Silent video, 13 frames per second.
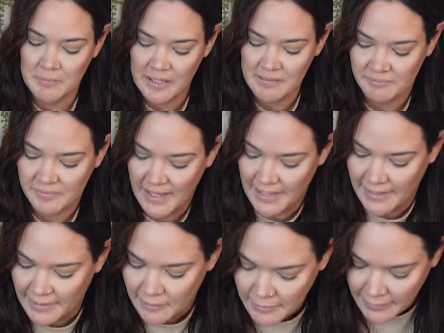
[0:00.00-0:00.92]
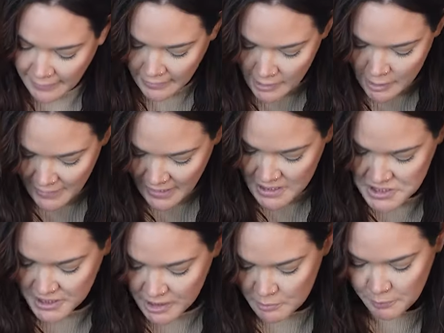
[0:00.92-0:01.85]
my flat iron in and I'm
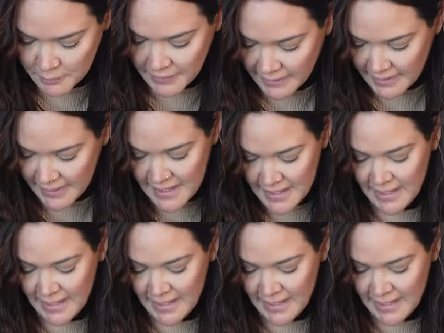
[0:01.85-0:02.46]
actually gonna put it